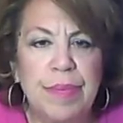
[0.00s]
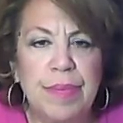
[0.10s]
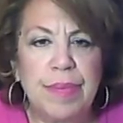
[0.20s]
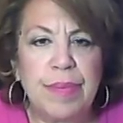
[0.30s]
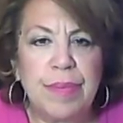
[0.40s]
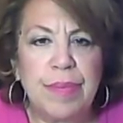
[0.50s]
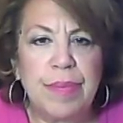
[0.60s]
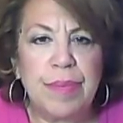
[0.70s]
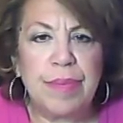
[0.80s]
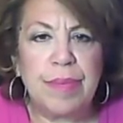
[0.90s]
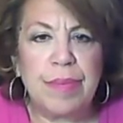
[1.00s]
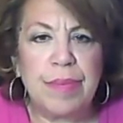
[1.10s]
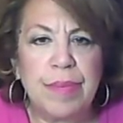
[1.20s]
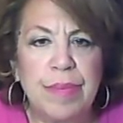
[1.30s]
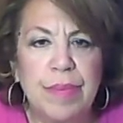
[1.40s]

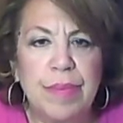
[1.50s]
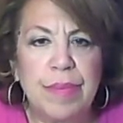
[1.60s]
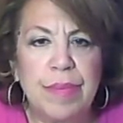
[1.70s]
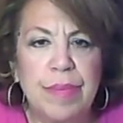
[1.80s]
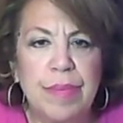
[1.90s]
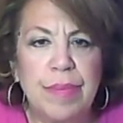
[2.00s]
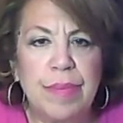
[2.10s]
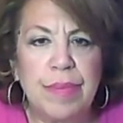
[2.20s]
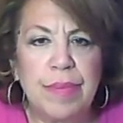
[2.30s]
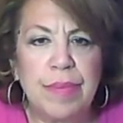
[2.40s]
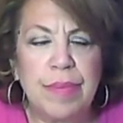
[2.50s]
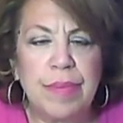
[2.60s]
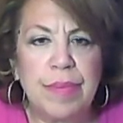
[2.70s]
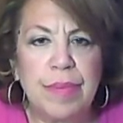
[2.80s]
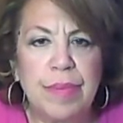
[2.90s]

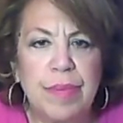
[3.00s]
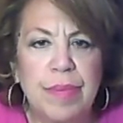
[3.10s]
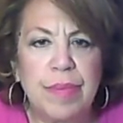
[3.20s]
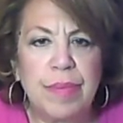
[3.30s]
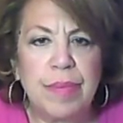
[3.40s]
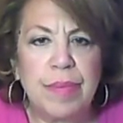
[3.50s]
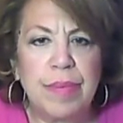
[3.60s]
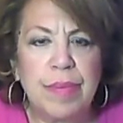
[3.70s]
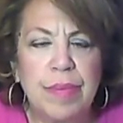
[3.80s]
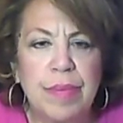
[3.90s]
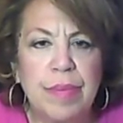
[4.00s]
[no speech]